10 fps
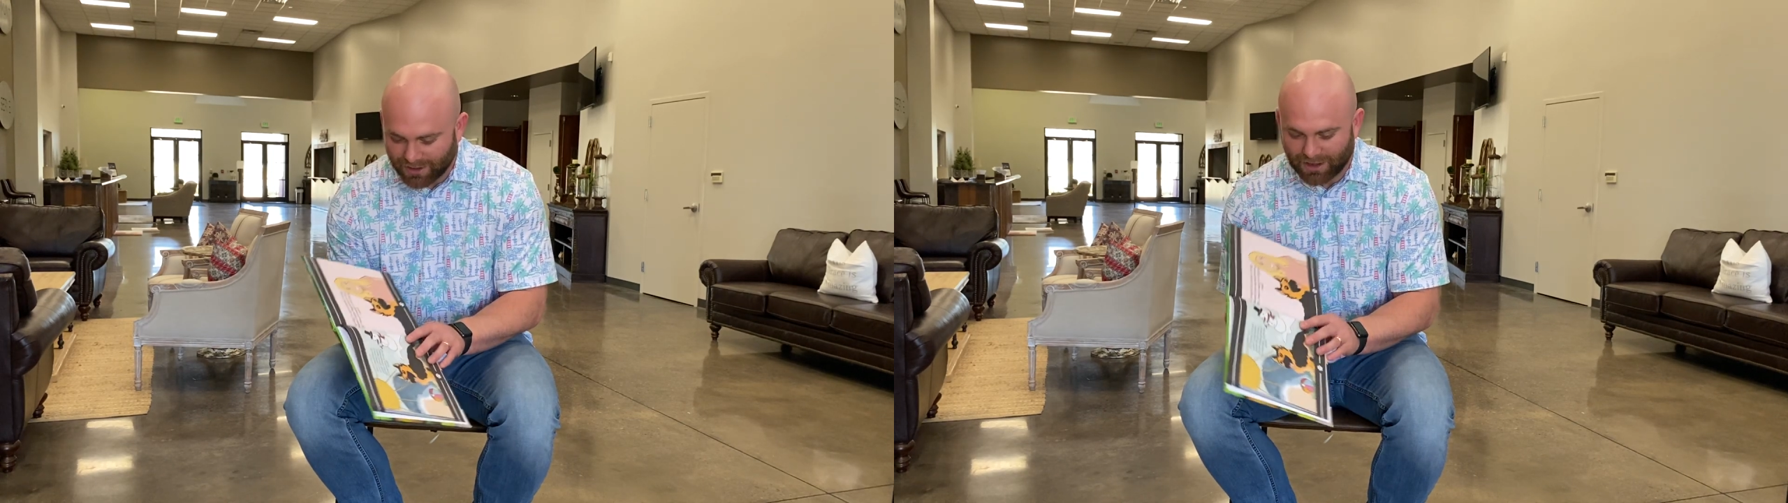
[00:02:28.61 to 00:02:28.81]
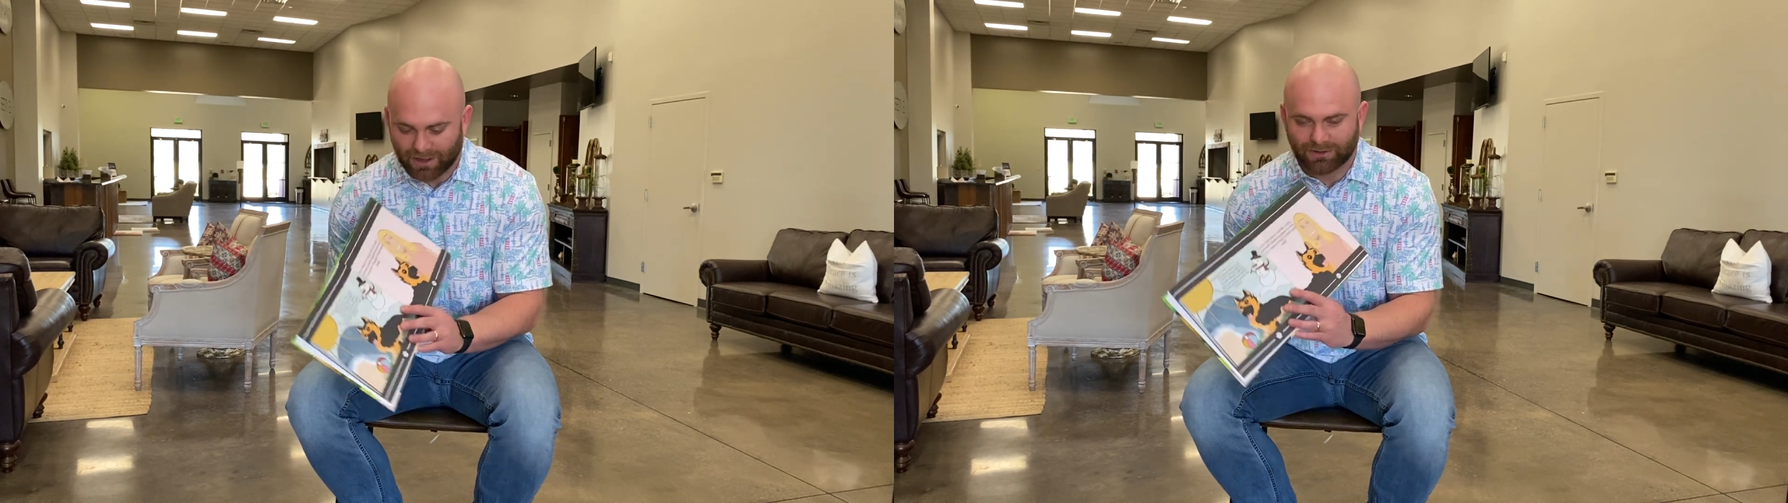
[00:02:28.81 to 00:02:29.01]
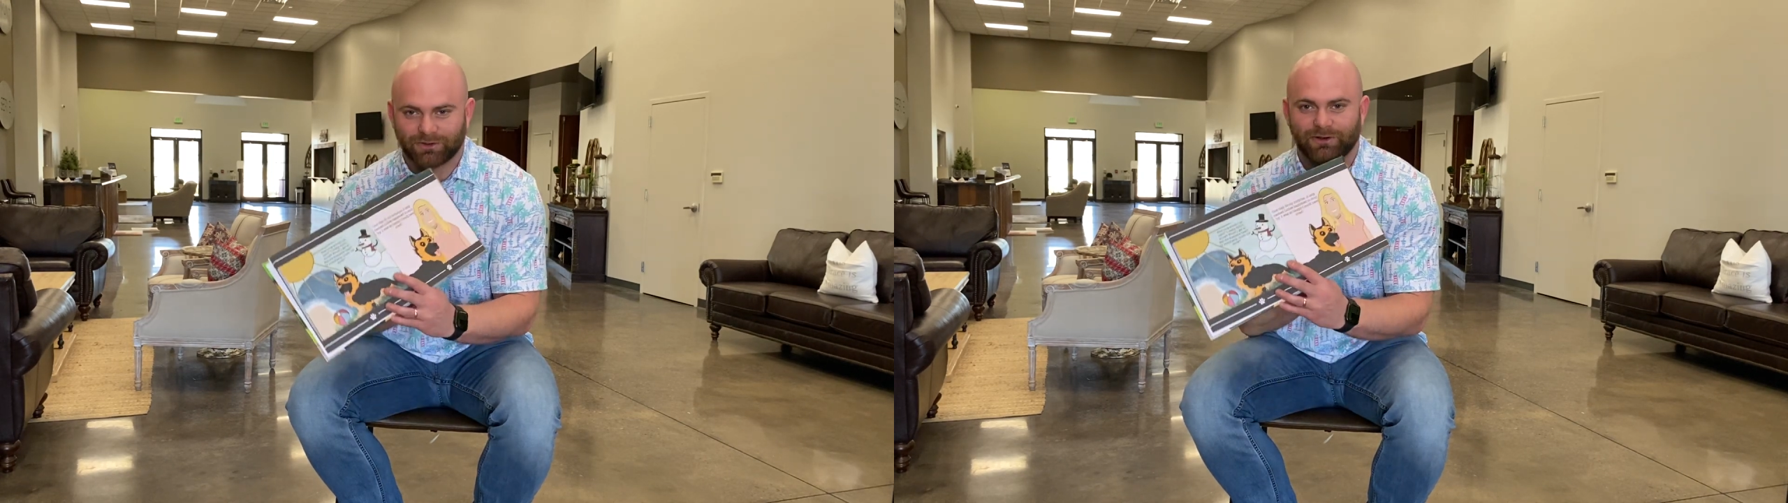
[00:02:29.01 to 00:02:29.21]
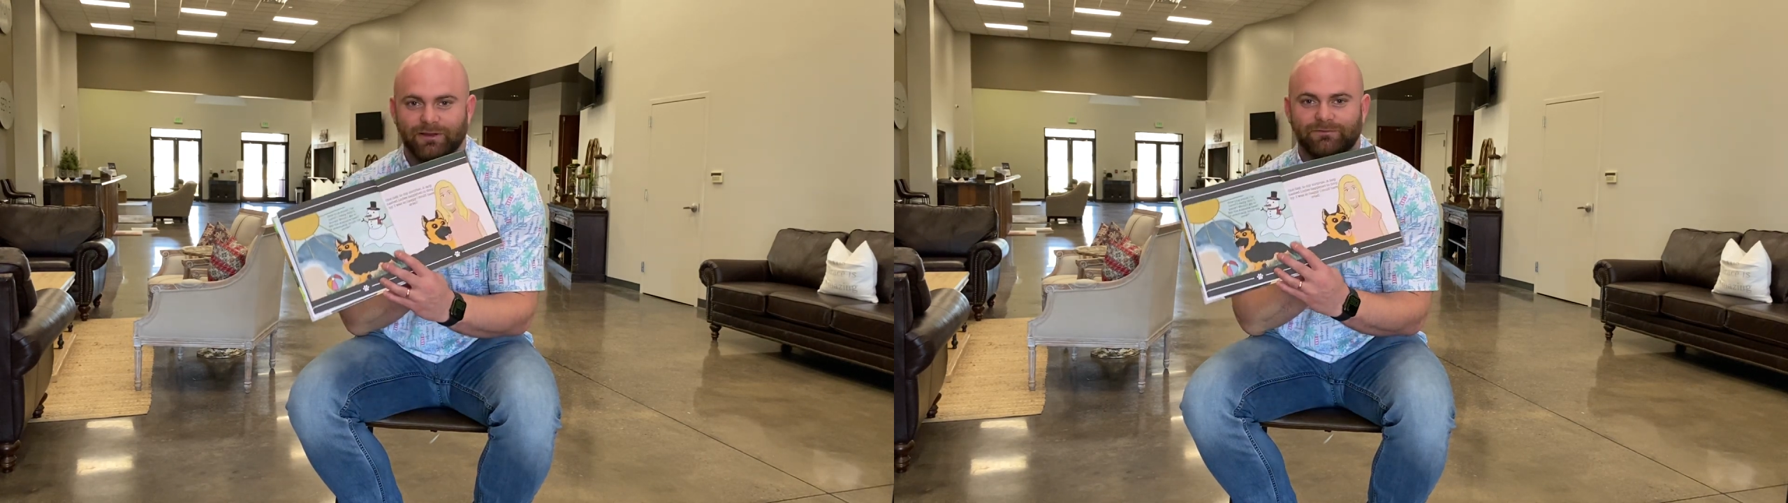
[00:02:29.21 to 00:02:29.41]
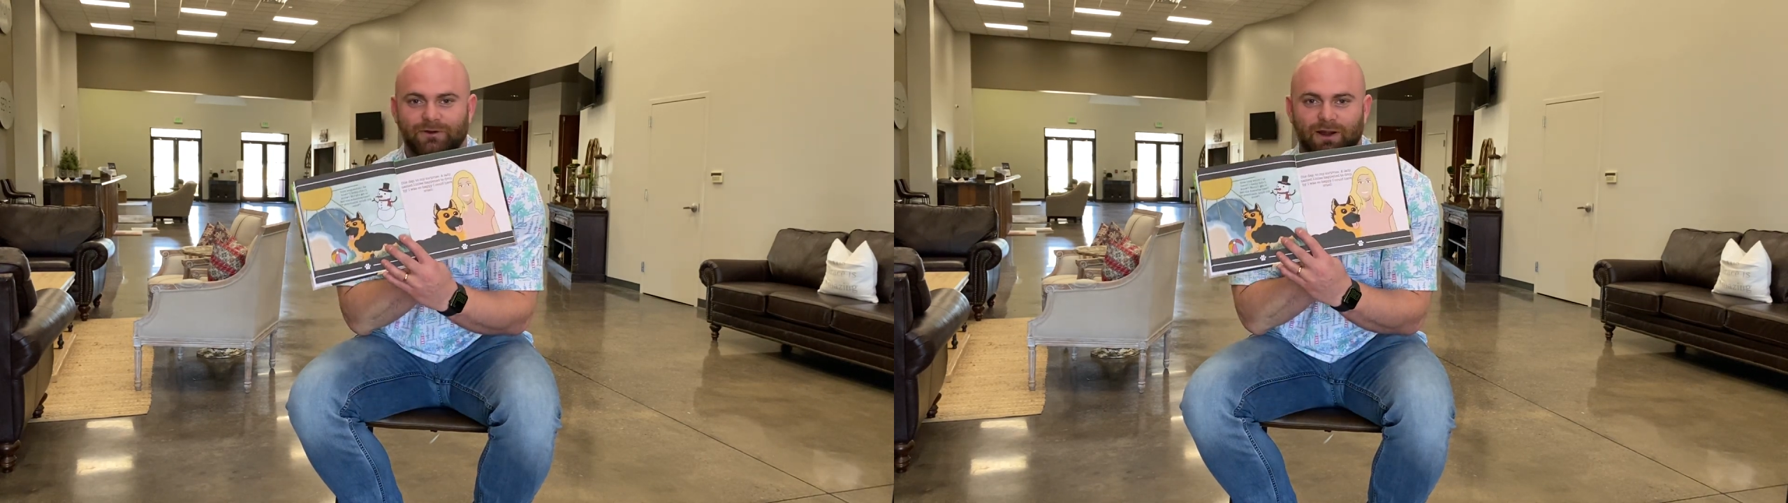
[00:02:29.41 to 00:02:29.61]
I could
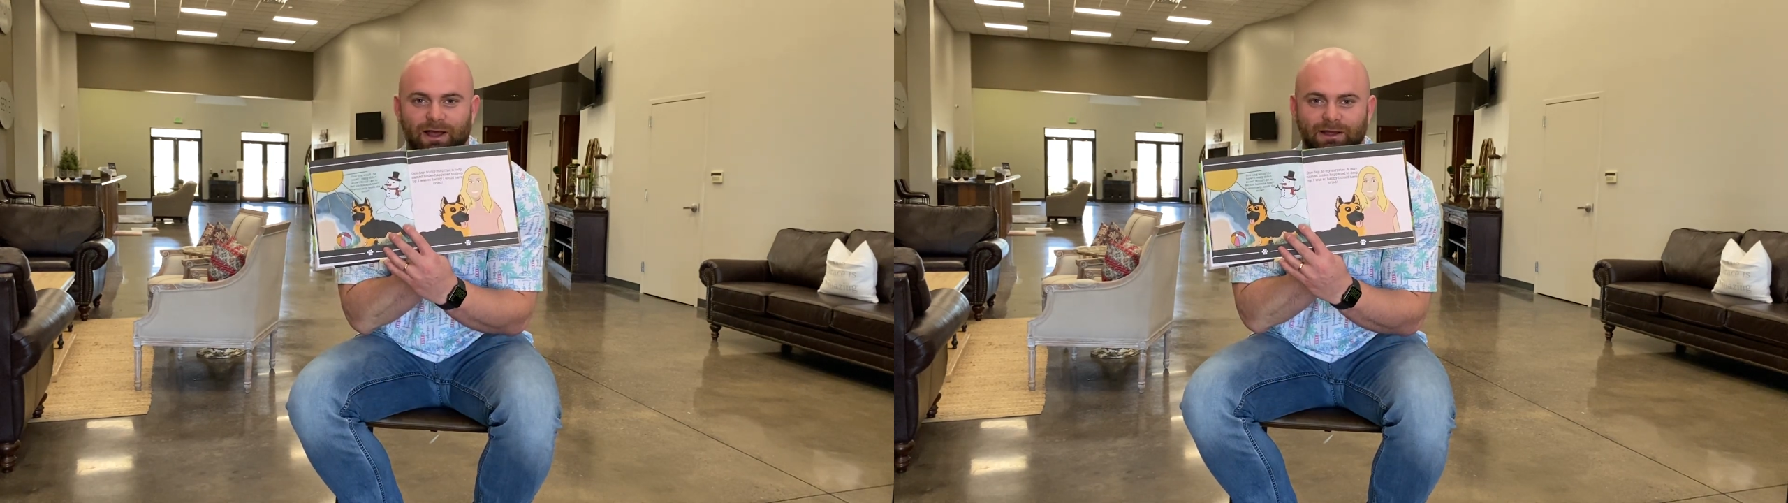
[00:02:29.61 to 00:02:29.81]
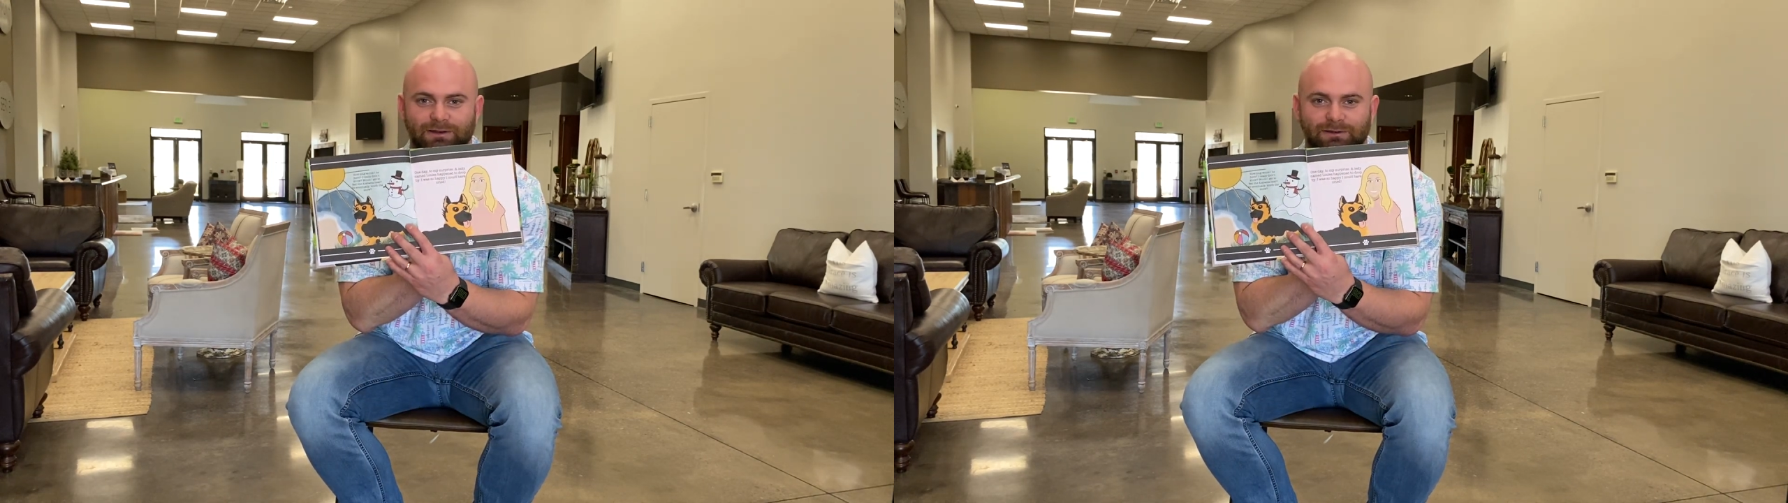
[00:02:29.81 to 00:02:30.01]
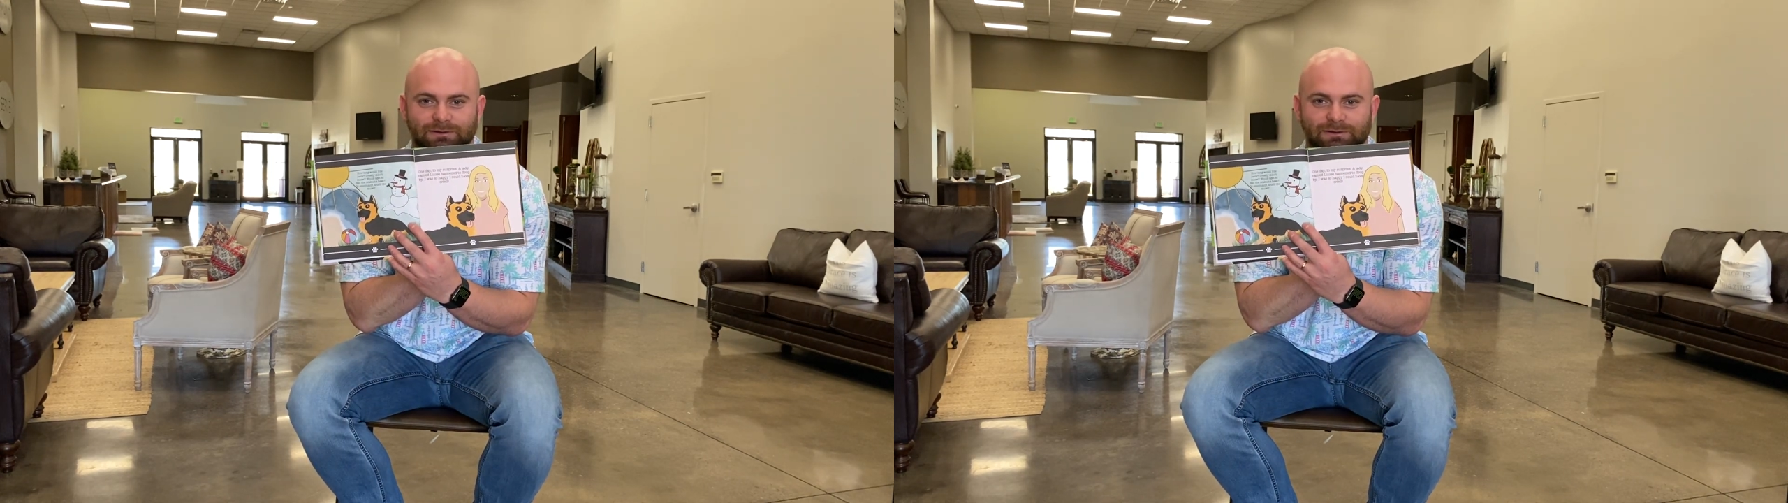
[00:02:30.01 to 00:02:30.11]
have cried.